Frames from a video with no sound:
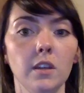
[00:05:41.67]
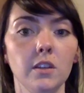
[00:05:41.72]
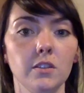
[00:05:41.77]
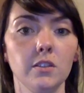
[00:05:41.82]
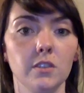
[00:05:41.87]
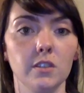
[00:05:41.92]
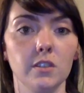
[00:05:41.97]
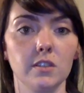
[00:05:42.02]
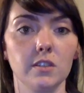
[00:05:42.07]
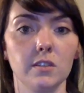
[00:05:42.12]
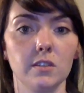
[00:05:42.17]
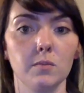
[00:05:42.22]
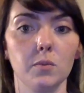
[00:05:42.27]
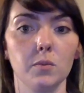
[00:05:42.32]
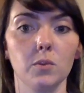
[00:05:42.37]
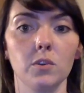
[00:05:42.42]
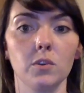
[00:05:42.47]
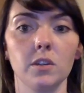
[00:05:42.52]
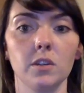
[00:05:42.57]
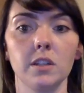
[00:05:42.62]
So it's
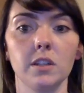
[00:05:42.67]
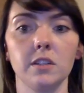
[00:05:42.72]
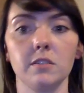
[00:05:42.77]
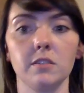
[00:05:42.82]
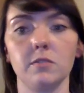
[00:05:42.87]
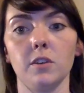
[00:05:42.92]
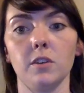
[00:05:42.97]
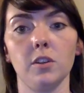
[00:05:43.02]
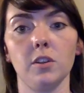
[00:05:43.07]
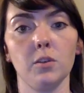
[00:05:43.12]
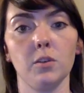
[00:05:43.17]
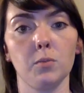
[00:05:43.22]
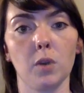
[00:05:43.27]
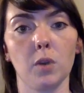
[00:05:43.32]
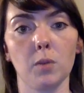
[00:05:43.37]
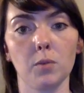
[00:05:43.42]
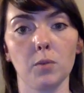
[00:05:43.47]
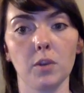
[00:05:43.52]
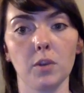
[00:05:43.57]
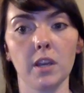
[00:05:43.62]
important to follow
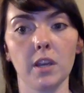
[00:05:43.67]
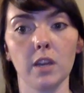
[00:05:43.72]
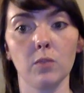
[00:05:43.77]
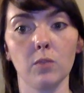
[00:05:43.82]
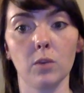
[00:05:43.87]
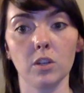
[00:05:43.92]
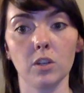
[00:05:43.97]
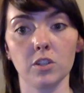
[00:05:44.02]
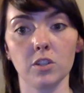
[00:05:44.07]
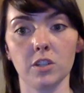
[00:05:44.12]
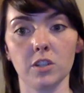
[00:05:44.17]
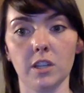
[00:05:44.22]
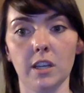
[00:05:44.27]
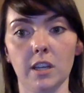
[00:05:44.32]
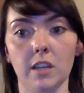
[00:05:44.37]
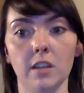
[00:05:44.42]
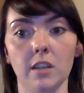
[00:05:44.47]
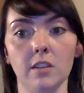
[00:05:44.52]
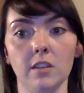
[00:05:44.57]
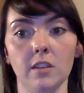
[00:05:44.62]
proper hand
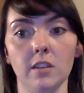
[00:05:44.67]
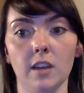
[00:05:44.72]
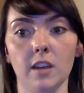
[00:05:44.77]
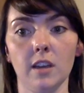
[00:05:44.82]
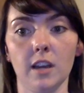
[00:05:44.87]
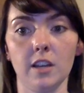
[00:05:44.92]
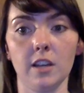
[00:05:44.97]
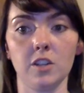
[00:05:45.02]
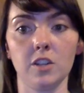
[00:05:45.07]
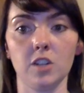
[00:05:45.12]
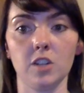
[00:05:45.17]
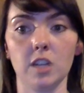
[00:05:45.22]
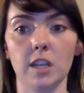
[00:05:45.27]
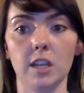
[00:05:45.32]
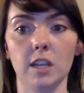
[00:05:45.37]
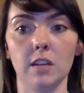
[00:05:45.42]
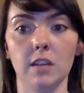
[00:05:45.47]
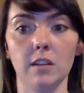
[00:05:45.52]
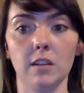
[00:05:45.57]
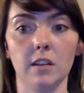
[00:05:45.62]
washing hygiene
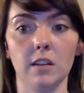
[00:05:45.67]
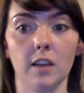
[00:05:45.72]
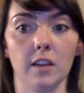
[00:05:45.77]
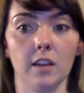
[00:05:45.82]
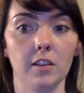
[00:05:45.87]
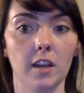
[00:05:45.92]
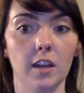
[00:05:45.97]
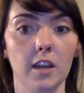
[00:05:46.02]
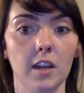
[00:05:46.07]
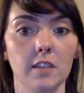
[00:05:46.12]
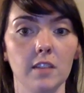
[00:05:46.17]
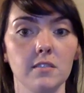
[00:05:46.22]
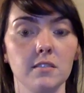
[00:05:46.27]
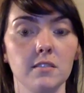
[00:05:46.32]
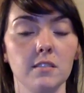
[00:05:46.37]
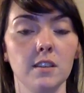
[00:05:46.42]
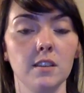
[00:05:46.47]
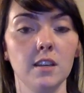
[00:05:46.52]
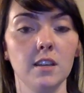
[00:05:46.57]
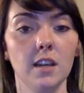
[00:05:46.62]
guidelines
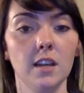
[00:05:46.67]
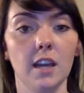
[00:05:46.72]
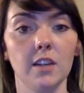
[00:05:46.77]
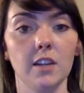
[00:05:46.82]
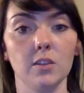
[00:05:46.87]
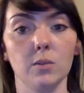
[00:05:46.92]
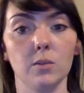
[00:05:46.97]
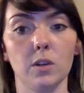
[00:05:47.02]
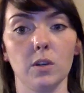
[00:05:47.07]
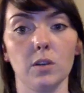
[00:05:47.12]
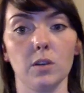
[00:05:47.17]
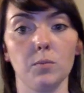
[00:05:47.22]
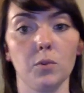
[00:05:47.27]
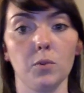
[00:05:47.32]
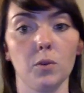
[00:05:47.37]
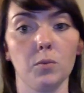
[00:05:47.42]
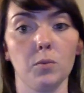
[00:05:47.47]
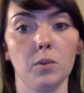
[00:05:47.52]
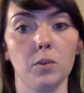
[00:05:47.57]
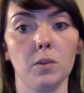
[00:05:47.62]
and to wear
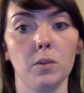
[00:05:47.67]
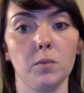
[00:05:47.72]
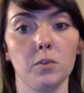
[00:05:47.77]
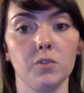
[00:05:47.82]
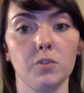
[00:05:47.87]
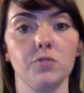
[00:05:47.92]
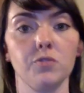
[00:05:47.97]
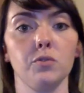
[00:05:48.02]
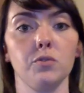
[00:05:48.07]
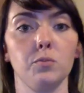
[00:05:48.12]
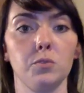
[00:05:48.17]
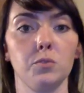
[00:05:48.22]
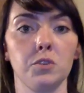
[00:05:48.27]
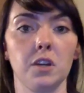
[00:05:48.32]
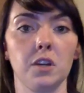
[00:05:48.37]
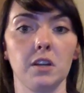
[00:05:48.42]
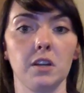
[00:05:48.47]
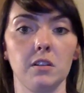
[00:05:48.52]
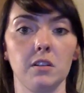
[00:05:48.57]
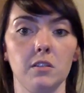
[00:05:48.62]
appropriate personal
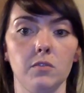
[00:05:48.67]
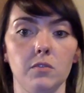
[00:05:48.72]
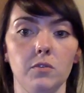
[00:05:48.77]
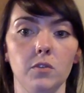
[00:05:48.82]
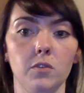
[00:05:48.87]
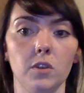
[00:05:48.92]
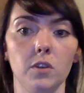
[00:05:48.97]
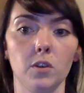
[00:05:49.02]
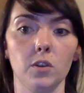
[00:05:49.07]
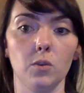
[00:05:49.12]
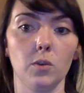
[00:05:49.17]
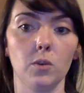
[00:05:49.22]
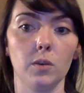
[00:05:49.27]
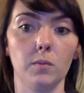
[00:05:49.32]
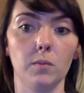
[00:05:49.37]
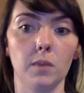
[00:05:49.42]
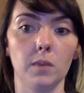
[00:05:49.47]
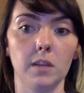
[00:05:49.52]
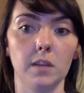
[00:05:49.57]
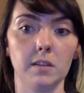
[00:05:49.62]
protective
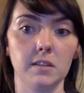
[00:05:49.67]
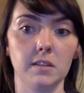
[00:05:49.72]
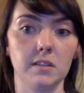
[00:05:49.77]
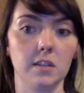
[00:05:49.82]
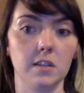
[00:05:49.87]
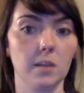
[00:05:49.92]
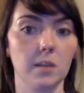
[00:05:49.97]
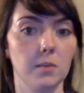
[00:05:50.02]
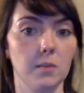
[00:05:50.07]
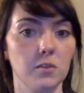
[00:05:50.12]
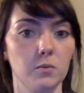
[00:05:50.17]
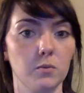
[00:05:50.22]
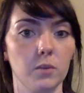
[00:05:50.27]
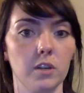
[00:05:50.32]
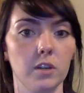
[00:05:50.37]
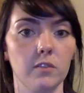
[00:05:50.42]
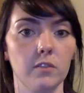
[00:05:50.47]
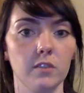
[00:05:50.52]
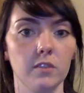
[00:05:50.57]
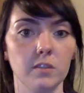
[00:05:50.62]
equipment to stop the spread
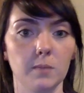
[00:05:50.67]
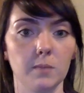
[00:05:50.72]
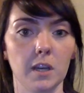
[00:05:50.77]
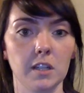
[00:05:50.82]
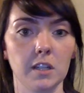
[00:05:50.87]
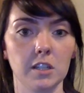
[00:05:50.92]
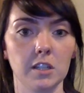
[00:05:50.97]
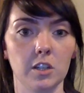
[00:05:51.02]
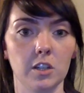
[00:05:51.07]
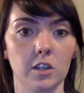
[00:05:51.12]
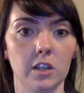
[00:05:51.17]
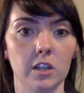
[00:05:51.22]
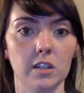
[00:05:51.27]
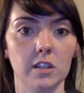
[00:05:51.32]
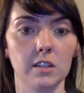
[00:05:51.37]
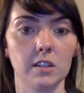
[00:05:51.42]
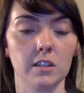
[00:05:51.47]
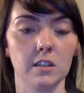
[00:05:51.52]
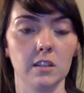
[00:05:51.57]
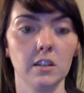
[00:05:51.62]
of this bacteria to
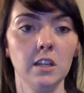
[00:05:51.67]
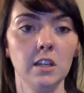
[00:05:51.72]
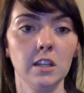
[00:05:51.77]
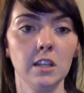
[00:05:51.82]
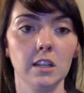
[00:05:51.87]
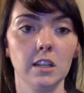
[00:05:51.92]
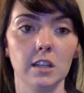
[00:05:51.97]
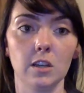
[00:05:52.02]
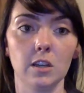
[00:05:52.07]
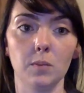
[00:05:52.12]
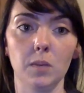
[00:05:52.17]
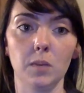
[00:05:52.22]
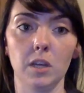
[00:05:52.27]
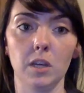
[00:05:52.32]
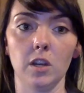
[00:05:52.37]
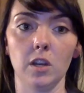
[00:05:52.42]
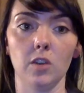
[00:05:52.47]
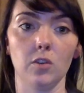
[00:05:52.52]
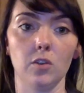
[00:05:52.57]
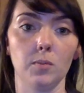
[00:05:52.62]
them and
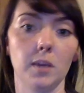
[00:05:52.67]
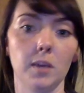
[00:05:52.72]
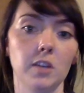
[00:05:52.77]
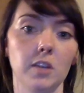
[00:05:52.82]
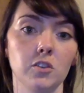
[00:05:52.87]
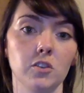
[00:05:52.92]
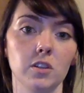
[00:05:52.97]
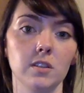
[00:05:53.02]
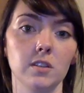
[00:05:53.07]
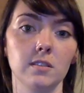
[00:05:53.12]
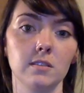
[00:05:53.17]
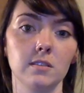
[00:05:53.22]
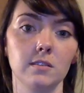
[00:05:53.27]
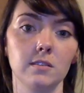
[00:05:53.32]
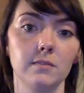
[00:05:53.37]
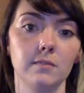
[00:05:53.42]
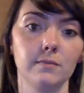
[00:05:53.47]
other patients.